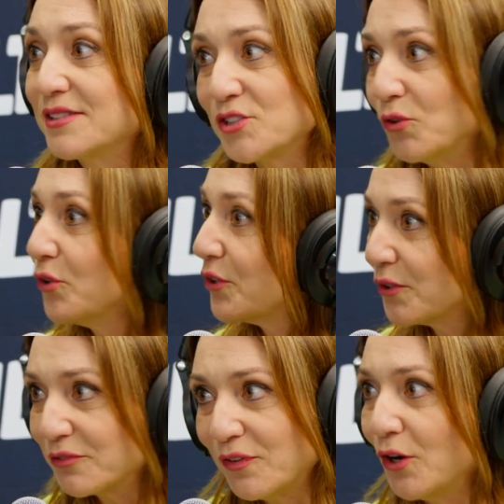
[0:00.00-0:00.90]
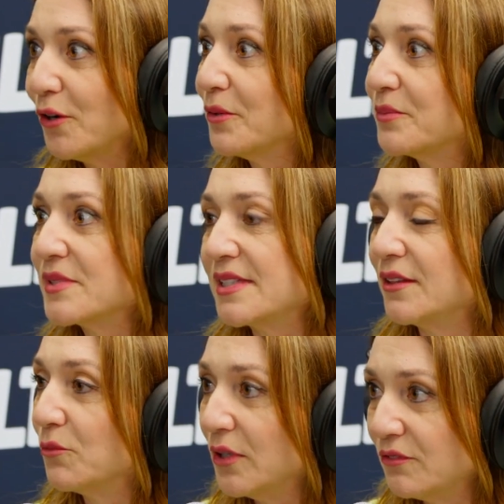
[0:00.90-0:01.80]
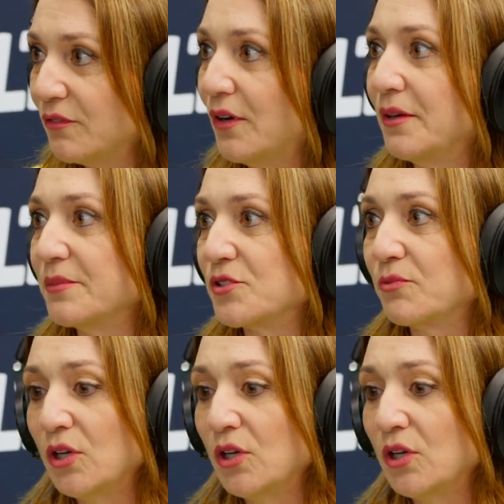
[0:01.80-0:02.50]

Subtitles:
solar farms and the wind farms.